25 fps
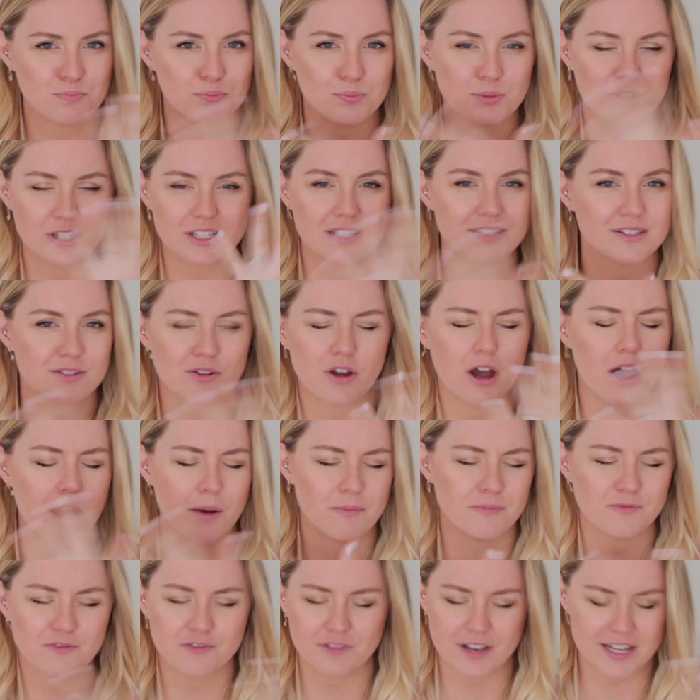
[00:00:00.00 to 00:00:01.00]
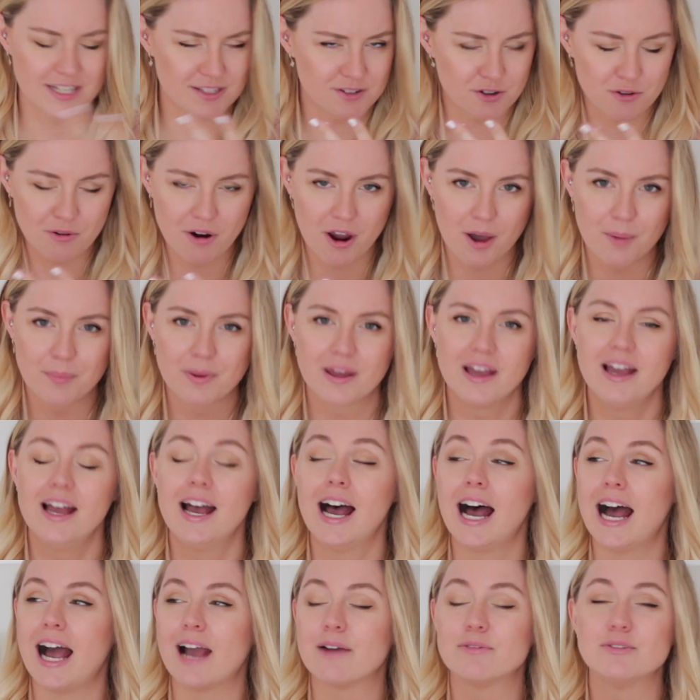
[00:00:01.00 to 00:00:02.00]
body scrub, face scrub.
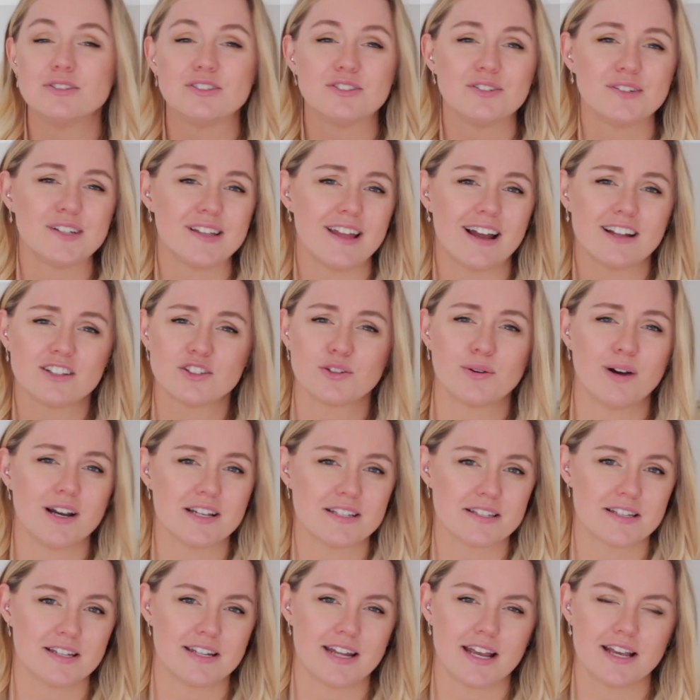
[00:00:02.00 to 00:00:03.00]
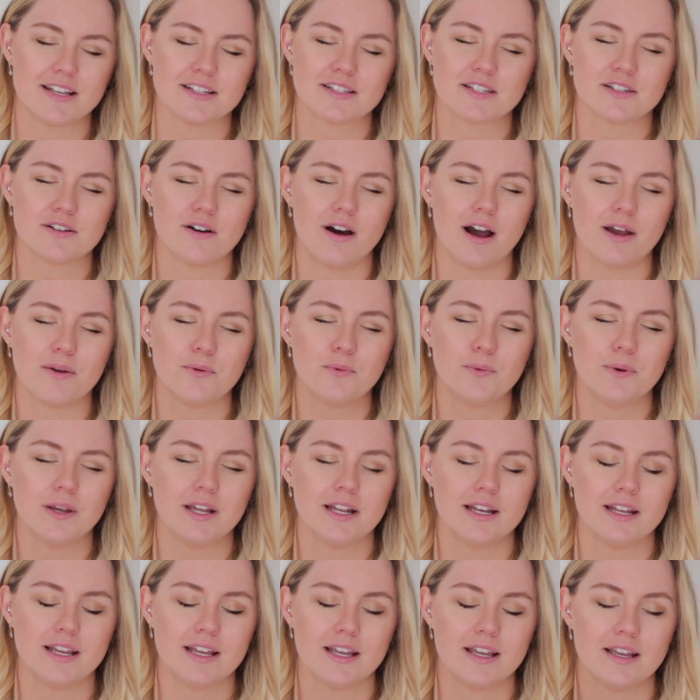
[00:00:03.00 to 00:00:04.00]
I would do that twice a day, so I
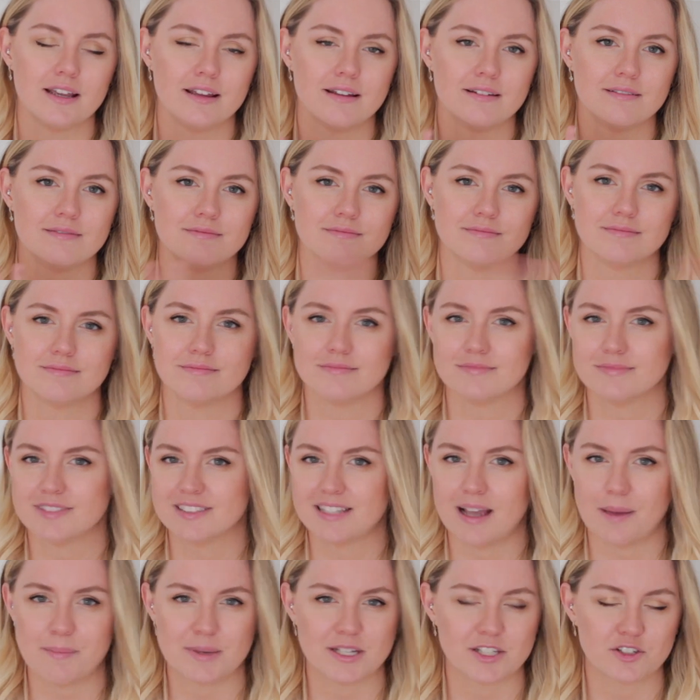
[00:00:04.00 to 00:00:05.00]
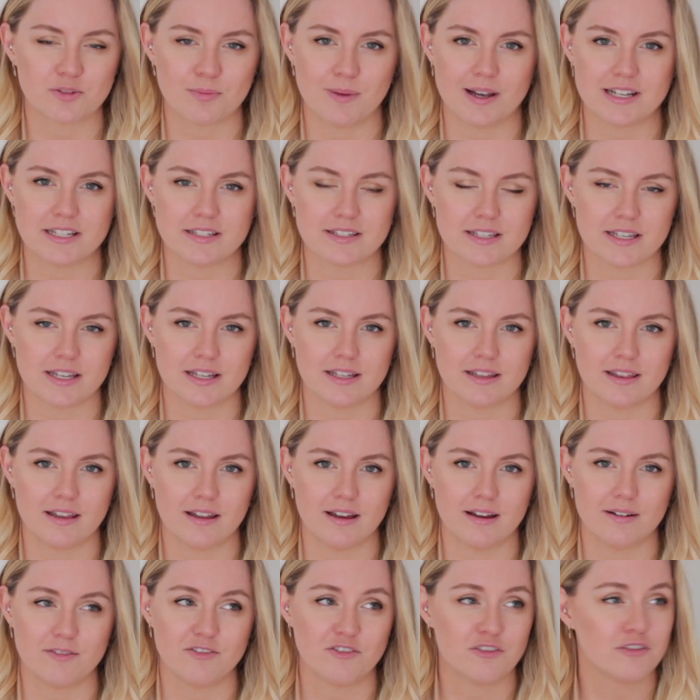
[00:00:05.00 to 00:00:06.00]
really damaged my skin
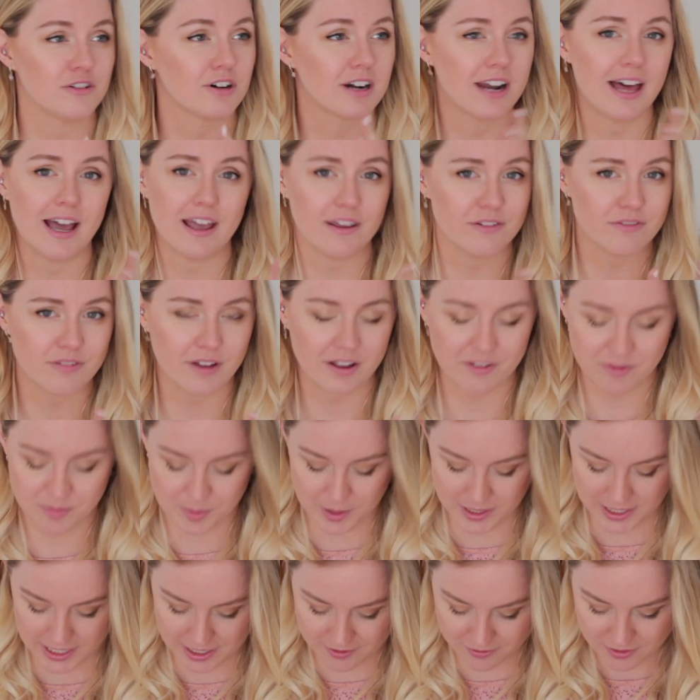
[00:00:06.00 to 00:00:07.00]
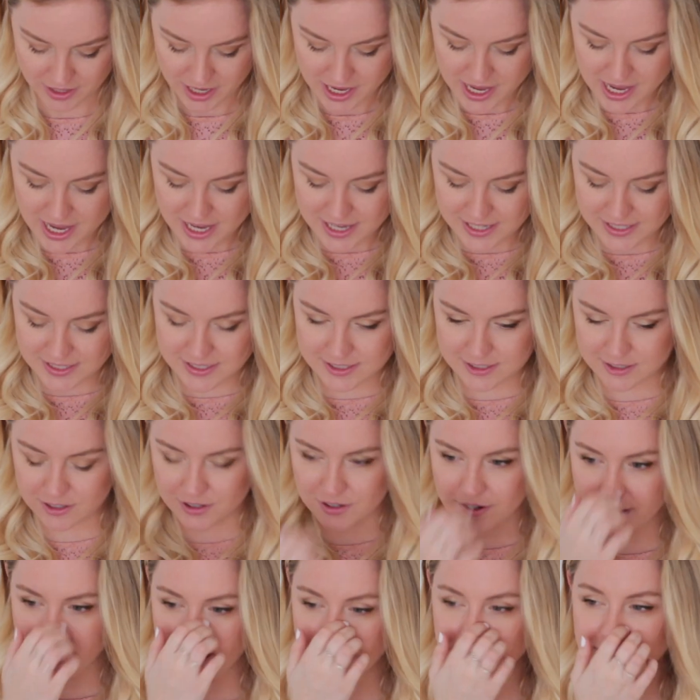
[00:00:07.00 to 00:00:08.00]
for life, I believe.
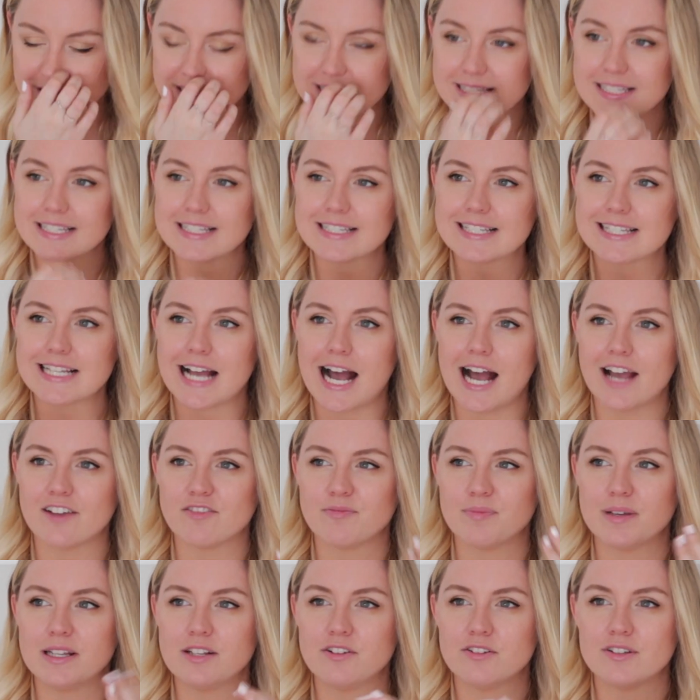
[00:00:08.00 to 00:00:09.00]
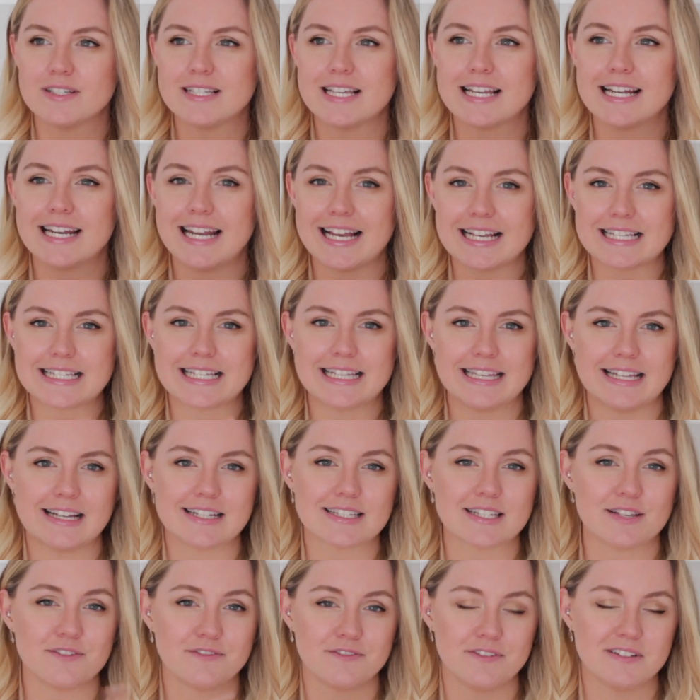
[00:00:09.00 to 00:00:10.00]
So ever since, I've been using less and
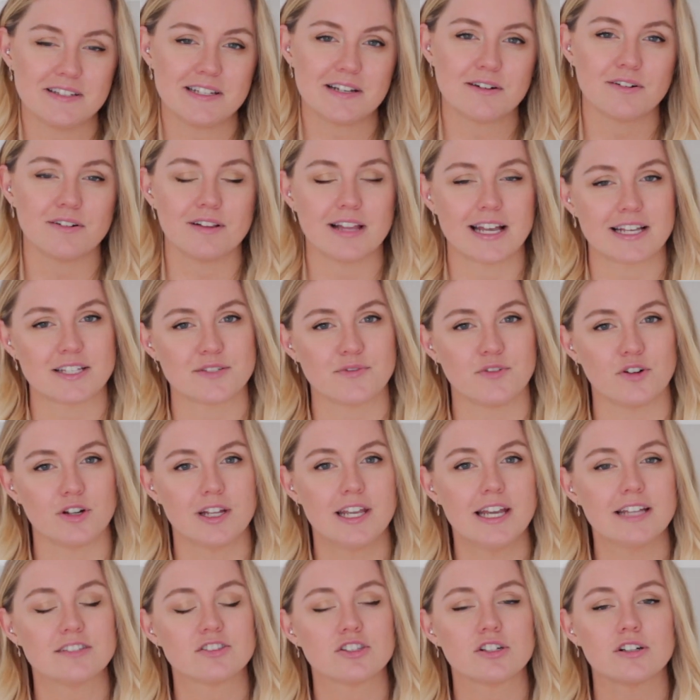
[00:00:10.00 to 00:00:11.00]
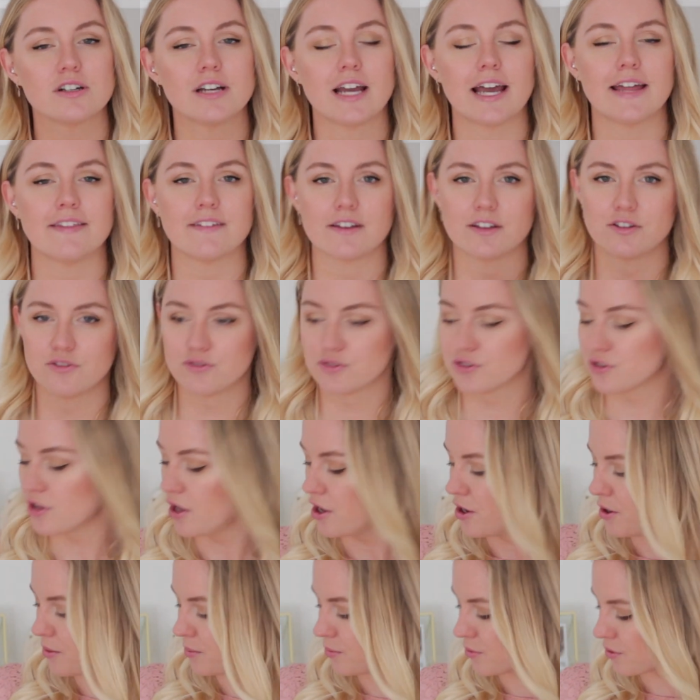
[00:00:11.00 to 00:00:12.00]
less physical exfoliator, and I use
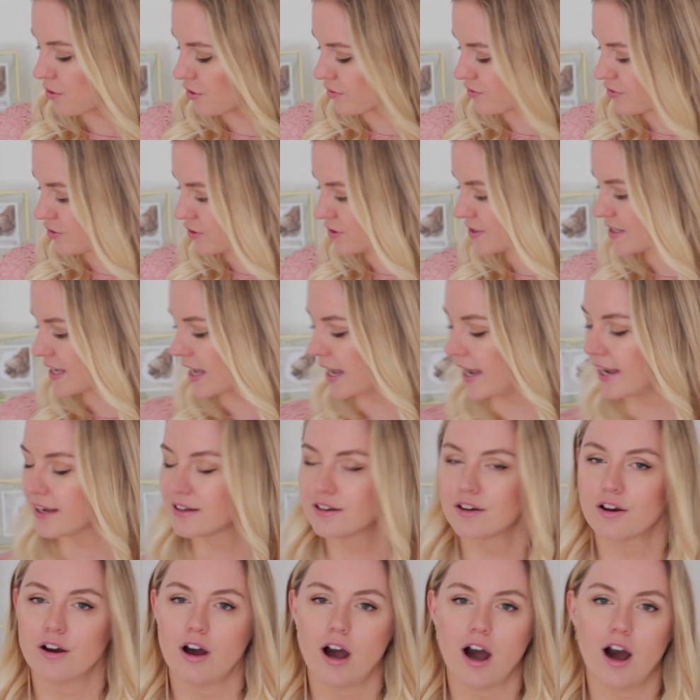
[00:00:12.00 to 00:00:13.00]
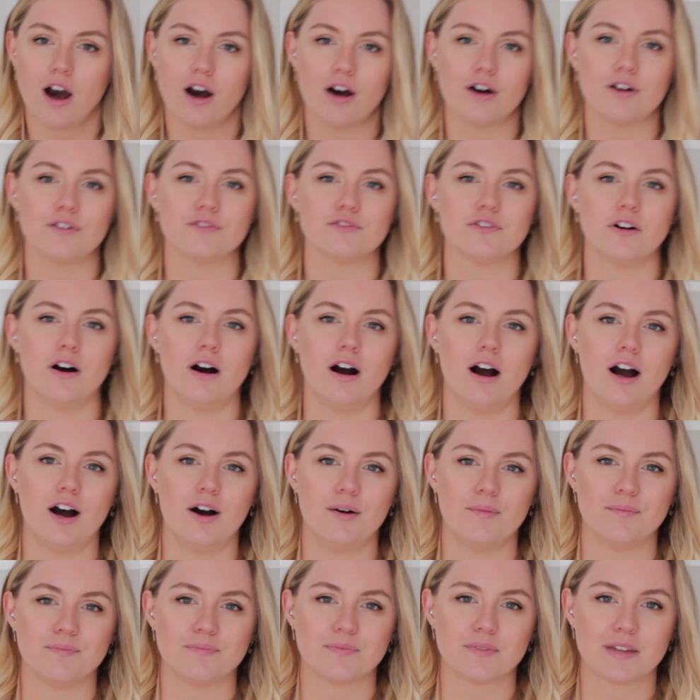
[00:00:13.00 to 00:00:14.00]
more of those kind of
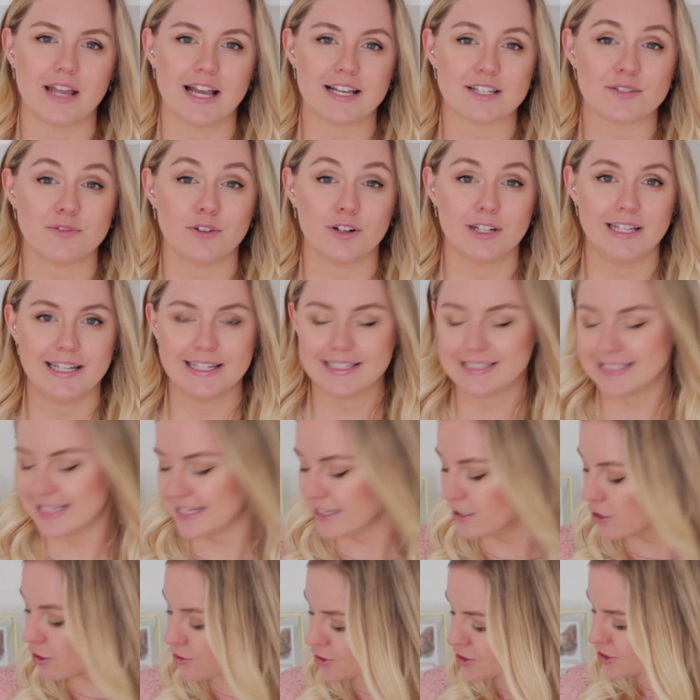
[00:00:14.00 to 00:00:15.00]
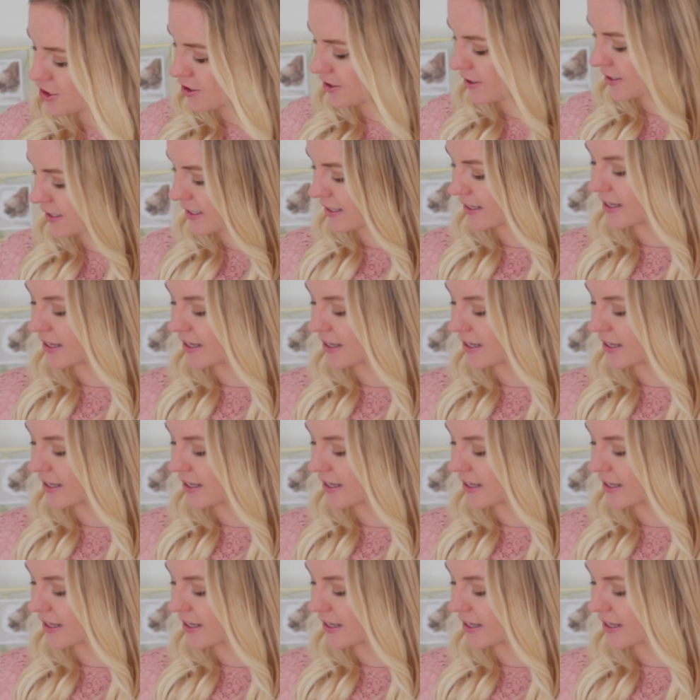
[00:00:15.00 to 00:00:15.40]
exfoliating lotion